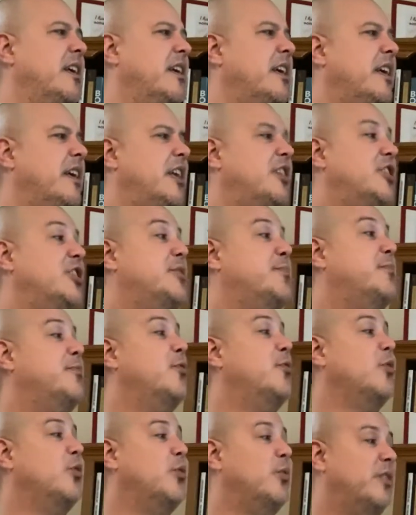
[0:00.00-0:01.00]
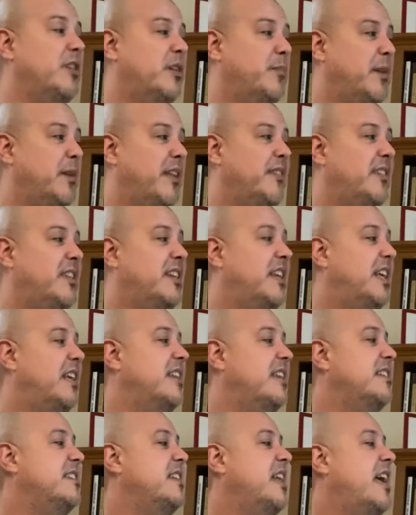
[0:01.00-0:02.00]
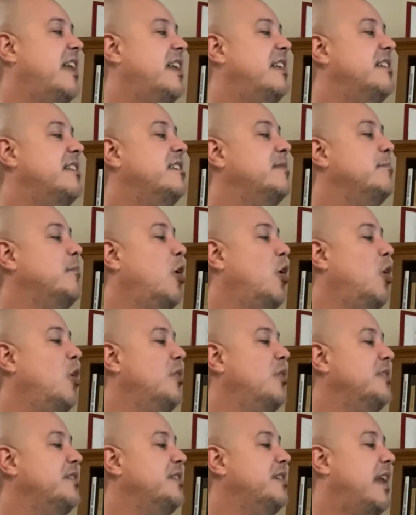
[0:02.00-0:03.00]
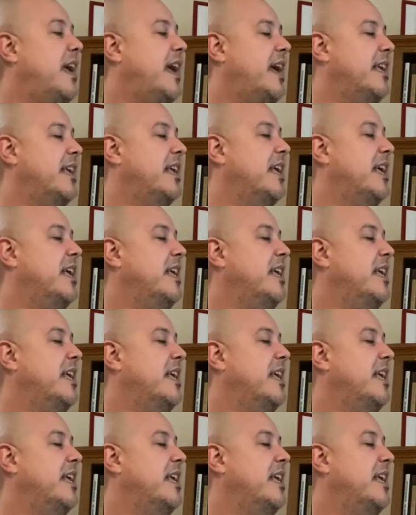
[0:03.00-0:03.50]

And just before going to bed, the dentist had a small snack.